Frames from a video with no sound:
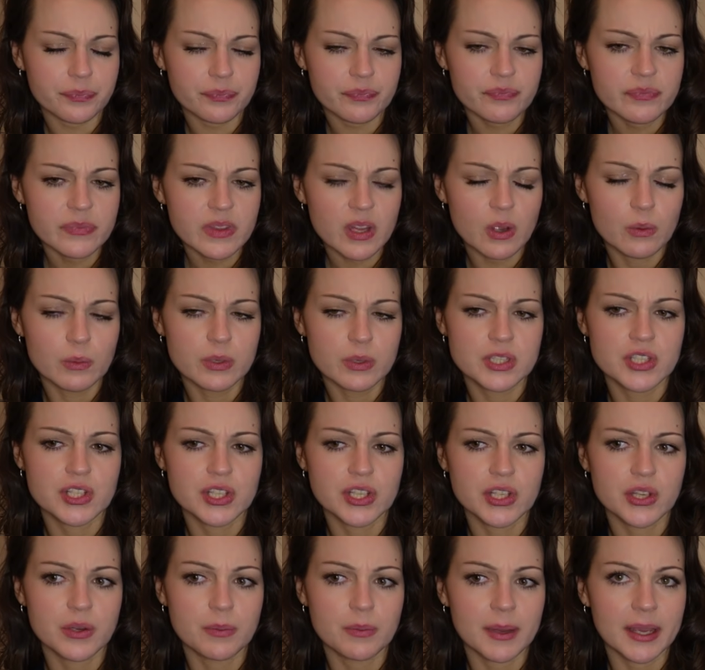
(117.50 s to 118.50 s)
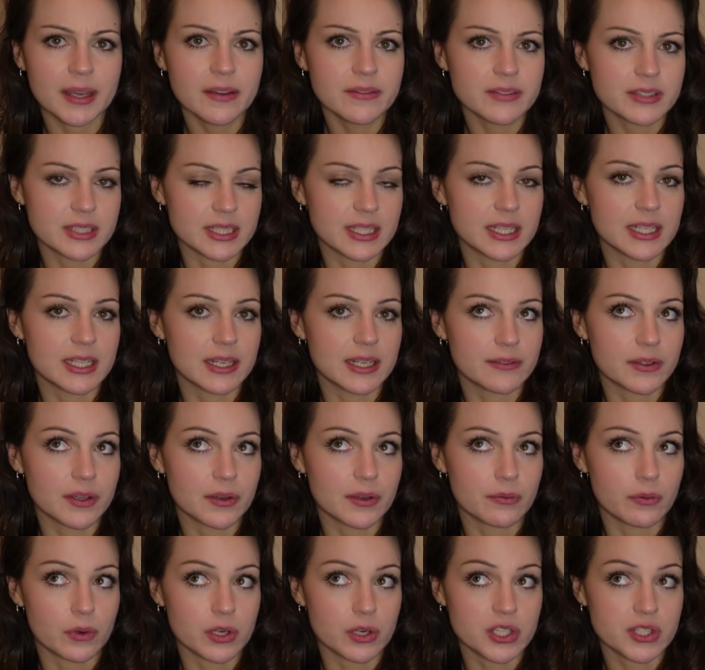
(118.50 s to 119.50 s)
which you may have seen if you've
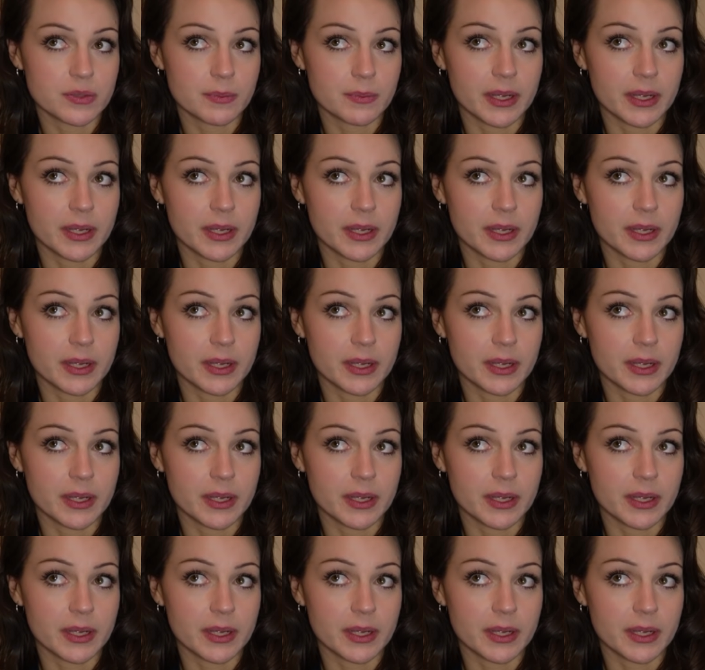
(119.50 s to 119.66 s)
watched my other